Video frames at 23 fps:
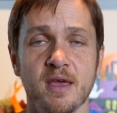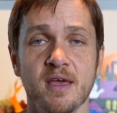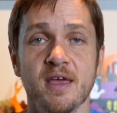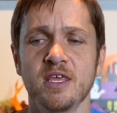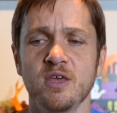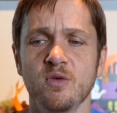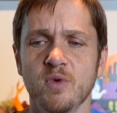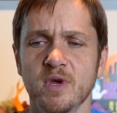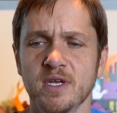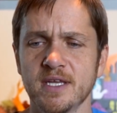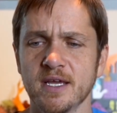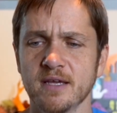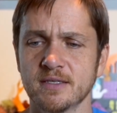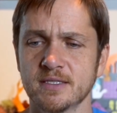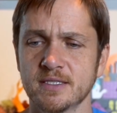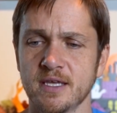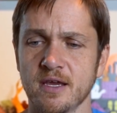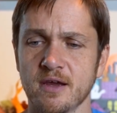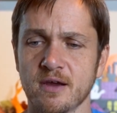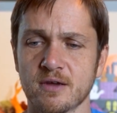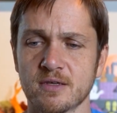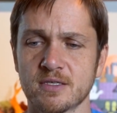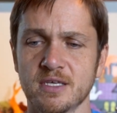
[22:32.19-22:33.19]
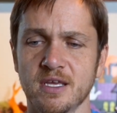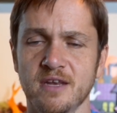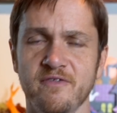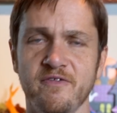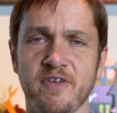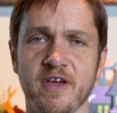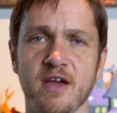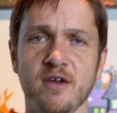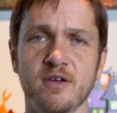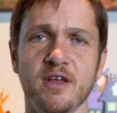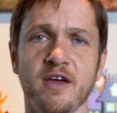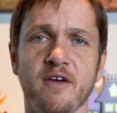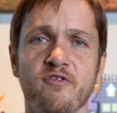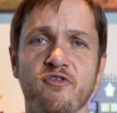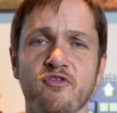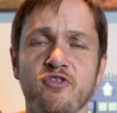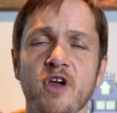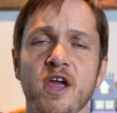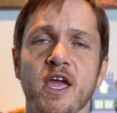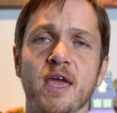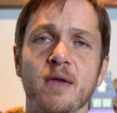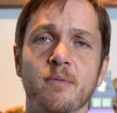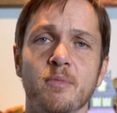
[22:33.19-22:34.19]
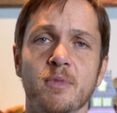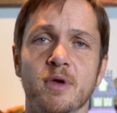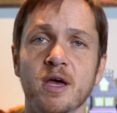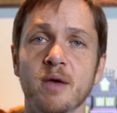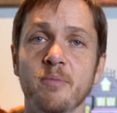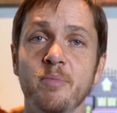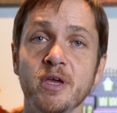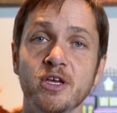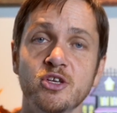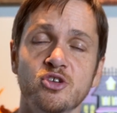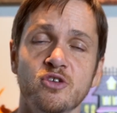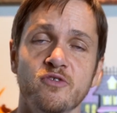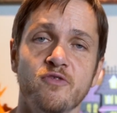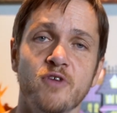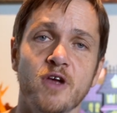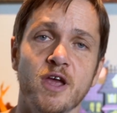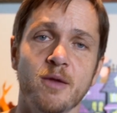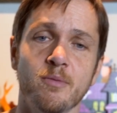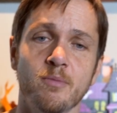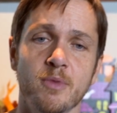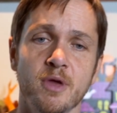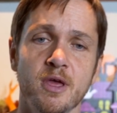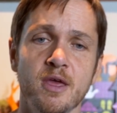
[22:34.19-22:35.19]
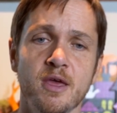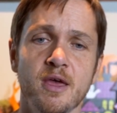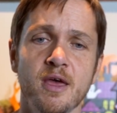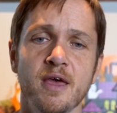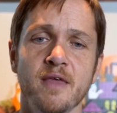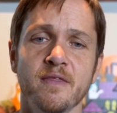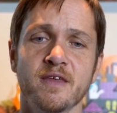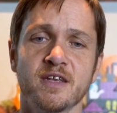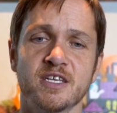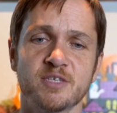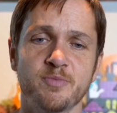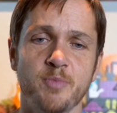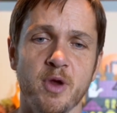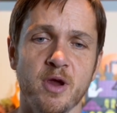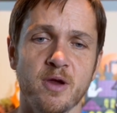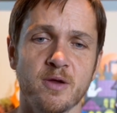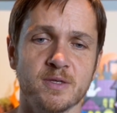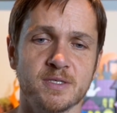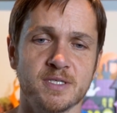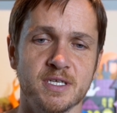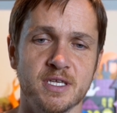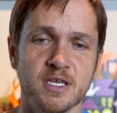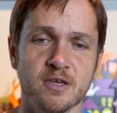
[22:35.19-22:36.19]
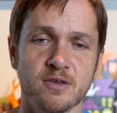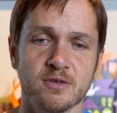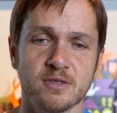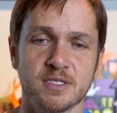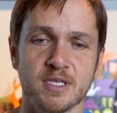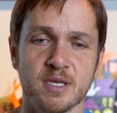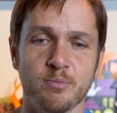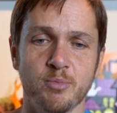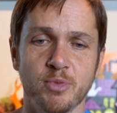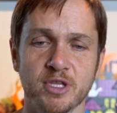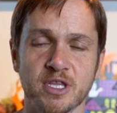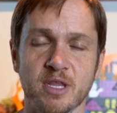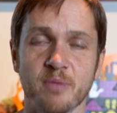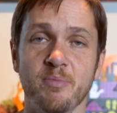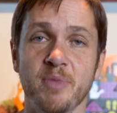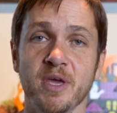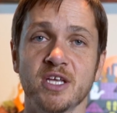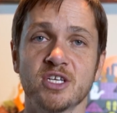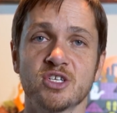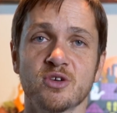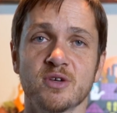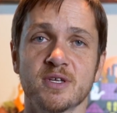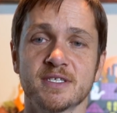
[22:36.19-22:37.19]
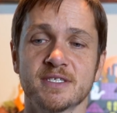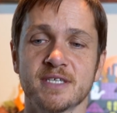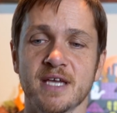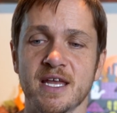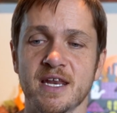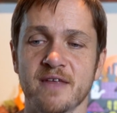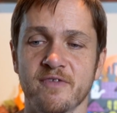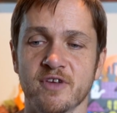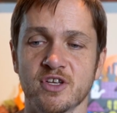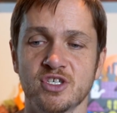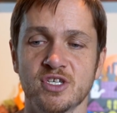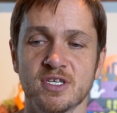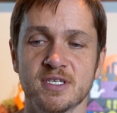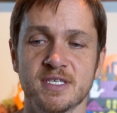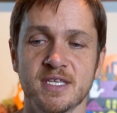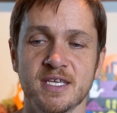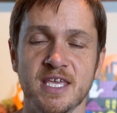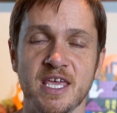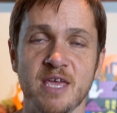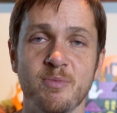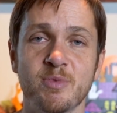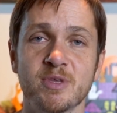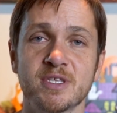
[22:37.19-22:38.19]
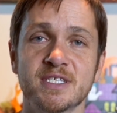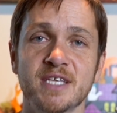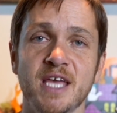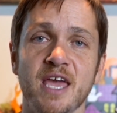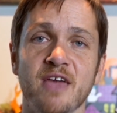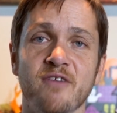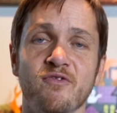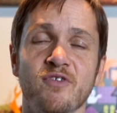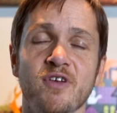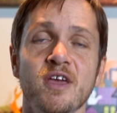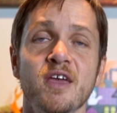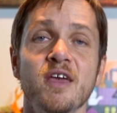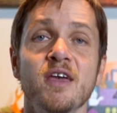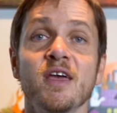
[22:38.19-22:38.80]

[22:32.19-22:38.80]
He went downstairs and found a frame, a picture frame that his parents had used, and put the picture inside of it just to keep it safe,